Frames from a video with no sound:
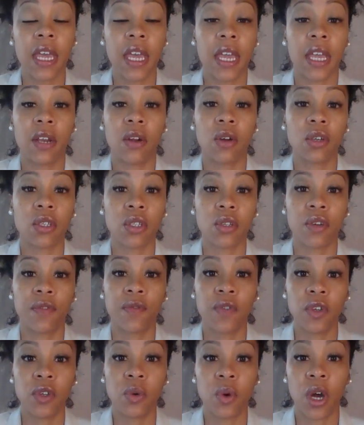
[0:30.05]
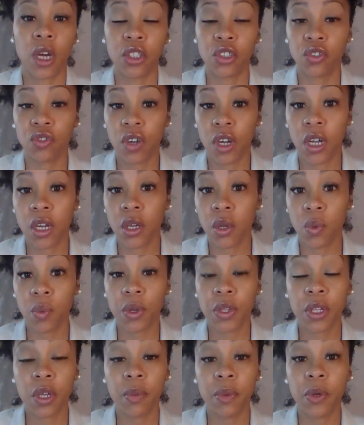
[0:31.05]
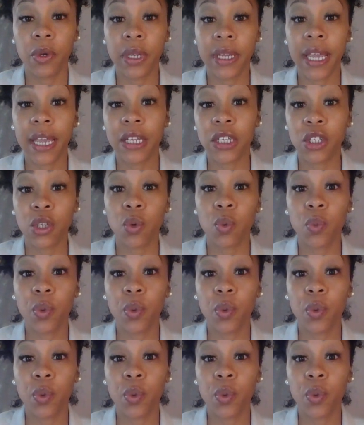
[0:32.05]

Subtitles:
And also, if you are struggling with communication